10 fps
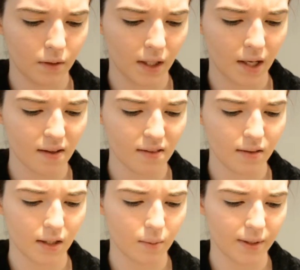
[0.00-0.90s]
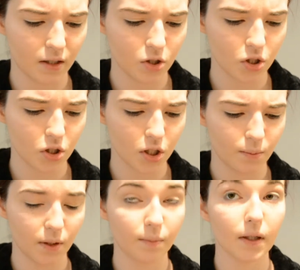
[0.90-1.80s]
It has a little bit of
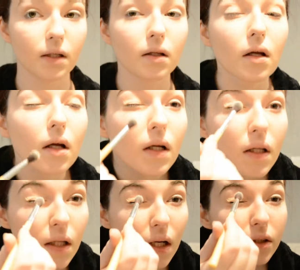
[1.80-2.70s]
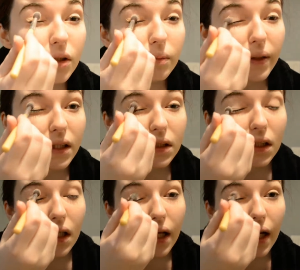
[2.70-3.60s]
shimmer, but not too much.
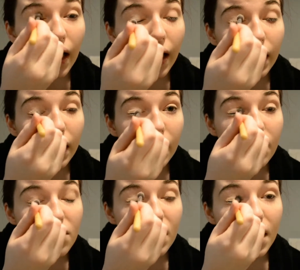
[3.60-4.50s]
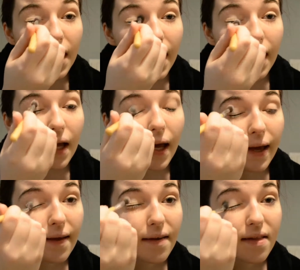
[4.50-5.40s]
I like using it
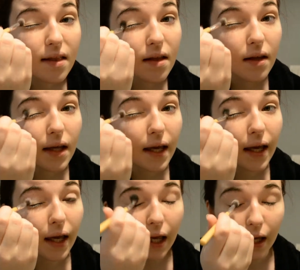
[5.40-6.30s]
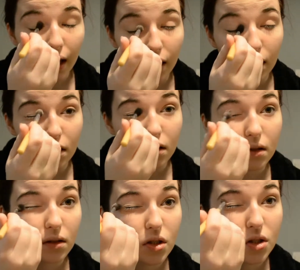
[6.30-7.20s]
as a
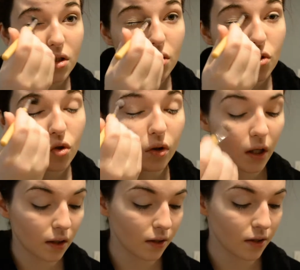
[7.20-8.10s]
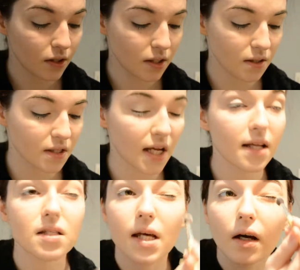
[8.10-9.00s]
just neutral color to
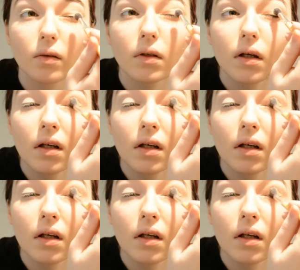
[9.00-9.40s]
set down